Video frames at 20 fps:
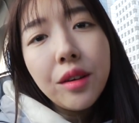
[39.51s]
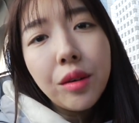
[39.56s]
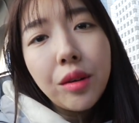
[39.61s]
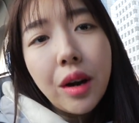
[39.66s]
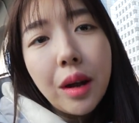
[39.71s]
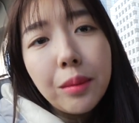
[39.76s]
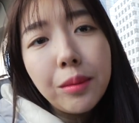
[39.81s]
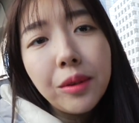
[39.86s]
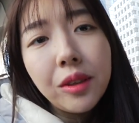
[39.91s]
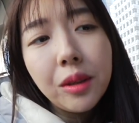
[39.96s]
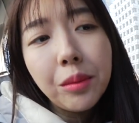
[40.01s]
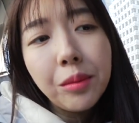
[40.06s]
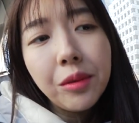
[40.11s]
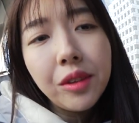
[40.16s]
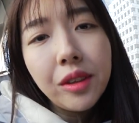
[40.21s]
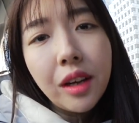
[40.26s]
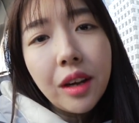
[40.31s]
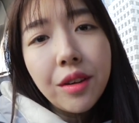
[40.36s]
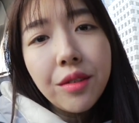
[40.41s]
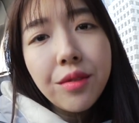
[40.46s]
to grab some
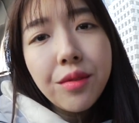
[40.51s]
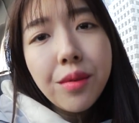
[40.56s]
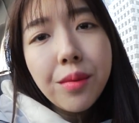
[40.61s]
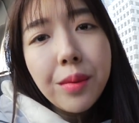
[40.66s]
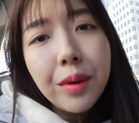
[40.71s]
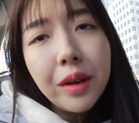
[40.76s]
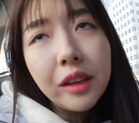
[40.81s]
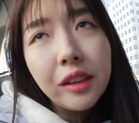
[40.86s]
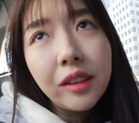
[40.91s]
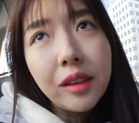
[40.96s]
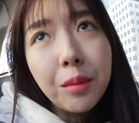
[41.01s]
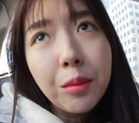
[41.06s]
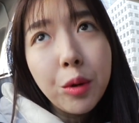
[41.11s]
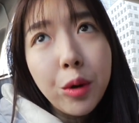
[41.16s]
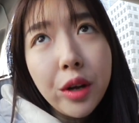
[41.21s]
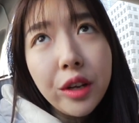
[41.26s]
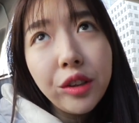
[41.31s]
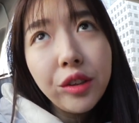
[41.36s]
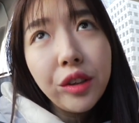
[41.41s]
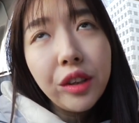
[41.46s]
stuff because I'm
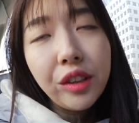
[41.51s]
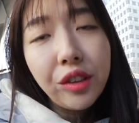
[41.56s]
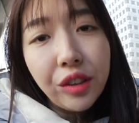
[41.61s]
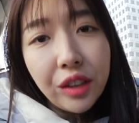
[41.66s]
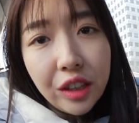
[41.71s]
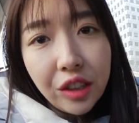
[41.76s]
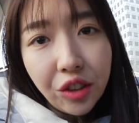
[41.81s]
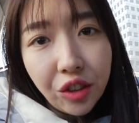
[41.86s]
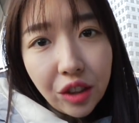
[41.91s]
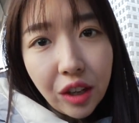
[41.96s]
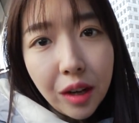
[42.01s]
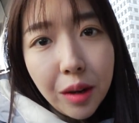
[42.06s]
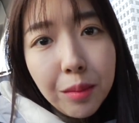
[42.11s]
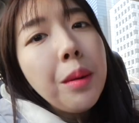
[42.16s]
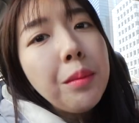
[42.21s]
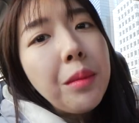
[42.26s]
going to Indonesia.